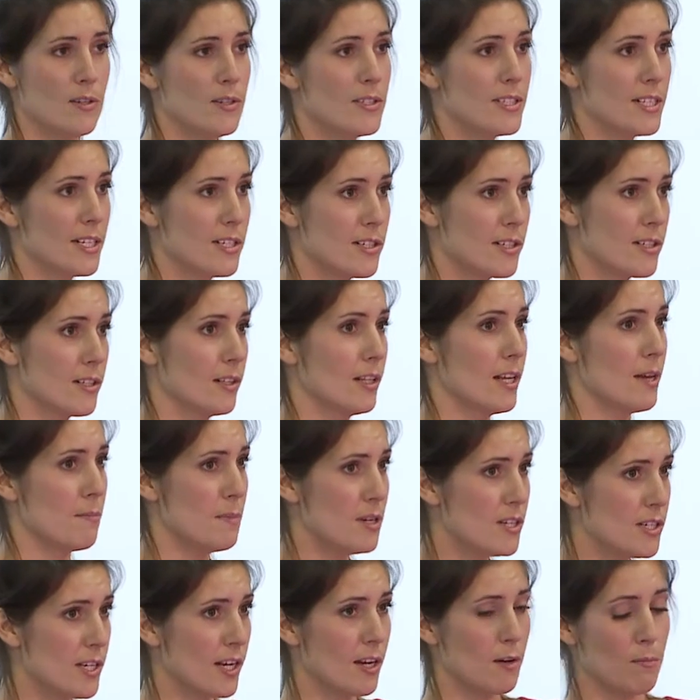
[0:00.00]
use digital
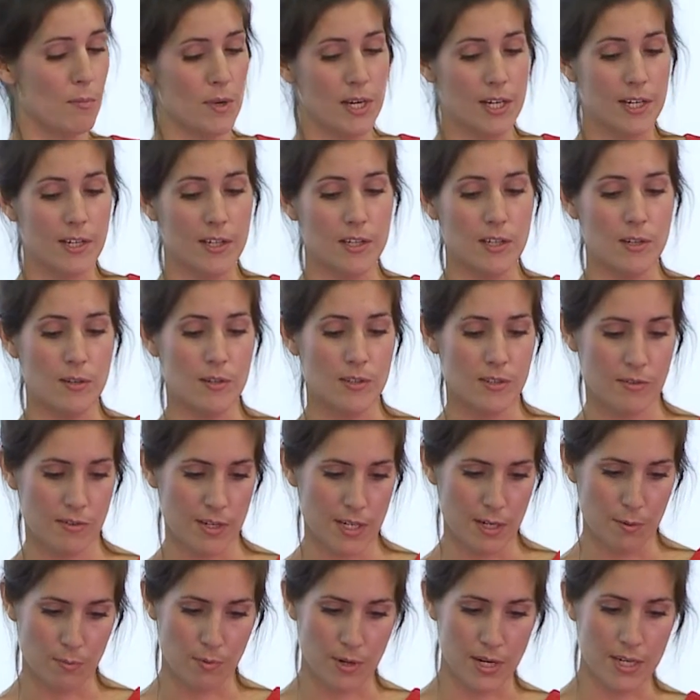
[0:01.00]
imaging and we can use
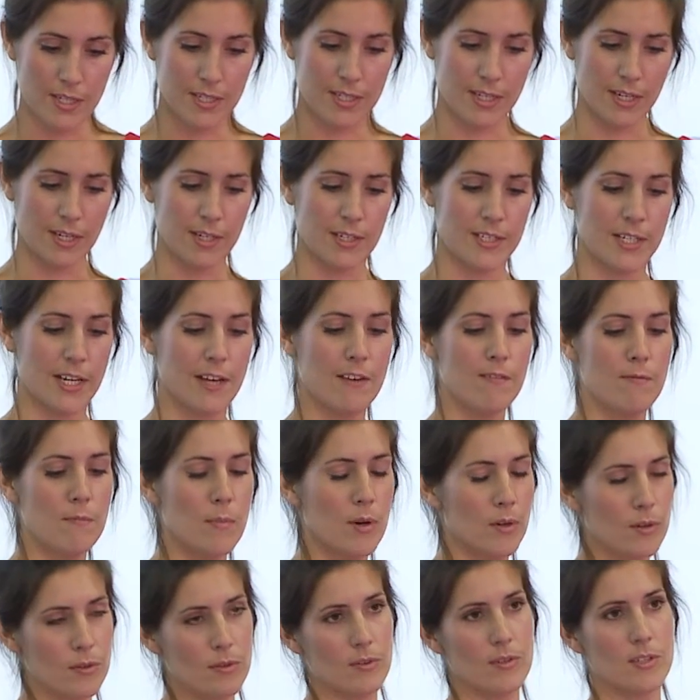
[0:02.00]
3D printing to give
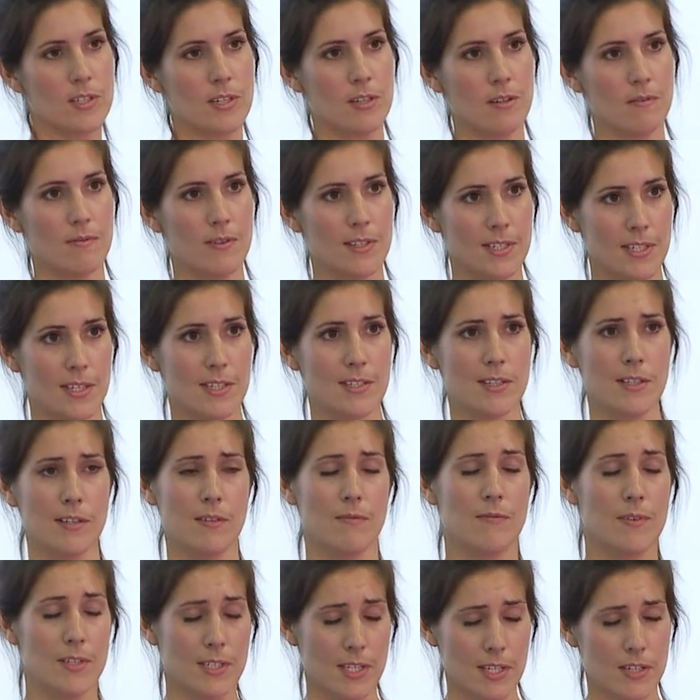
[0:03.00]
models to the
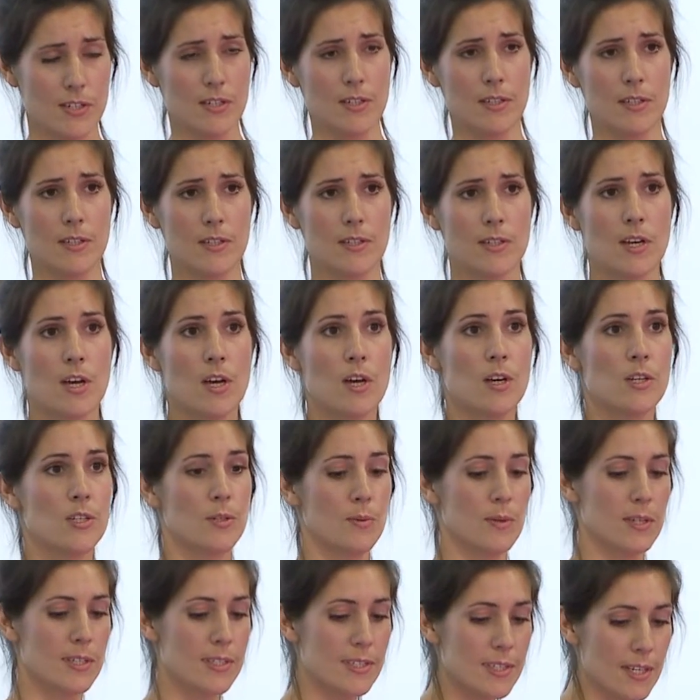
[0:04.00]
physicians
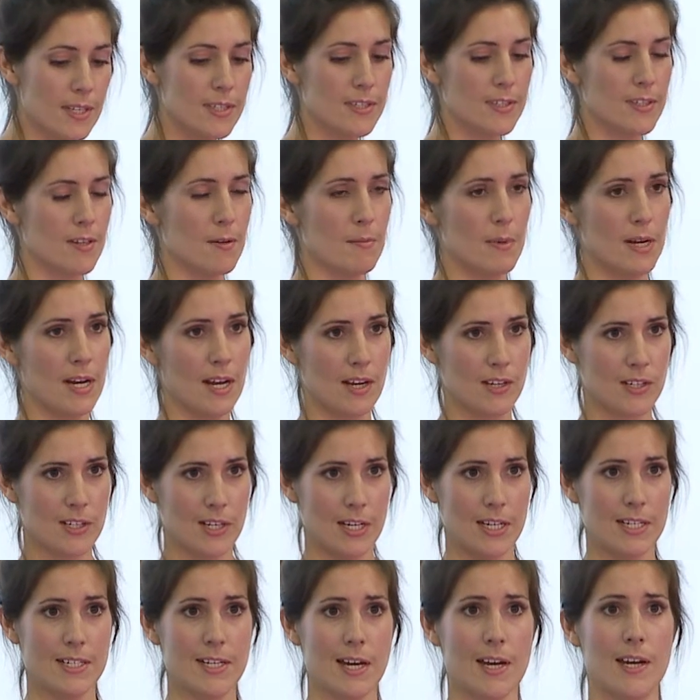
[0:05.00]
to assist them in
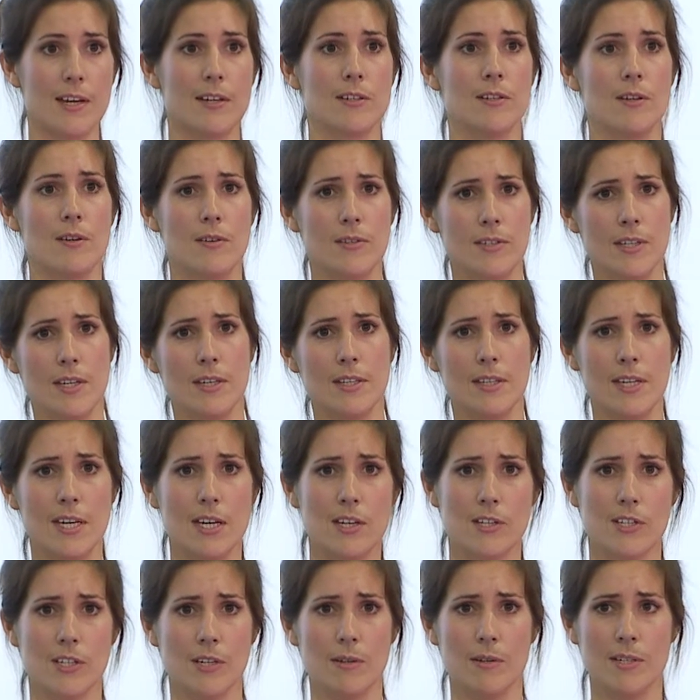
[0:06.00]
actually diagnosing the
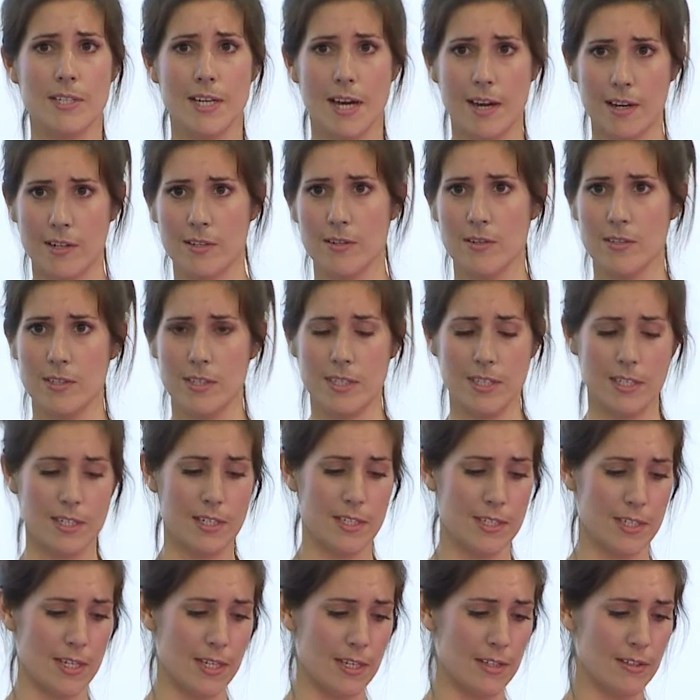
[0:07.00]
issue, diagnosing the
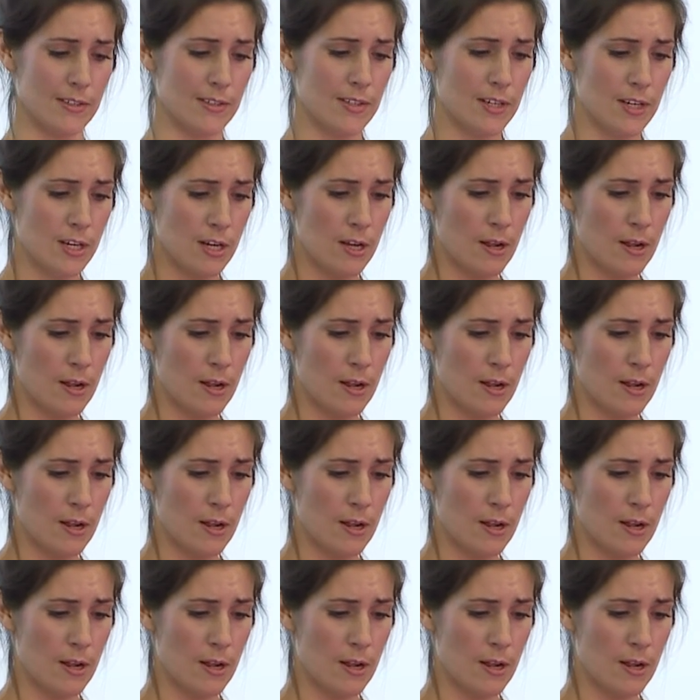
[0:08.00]
disease.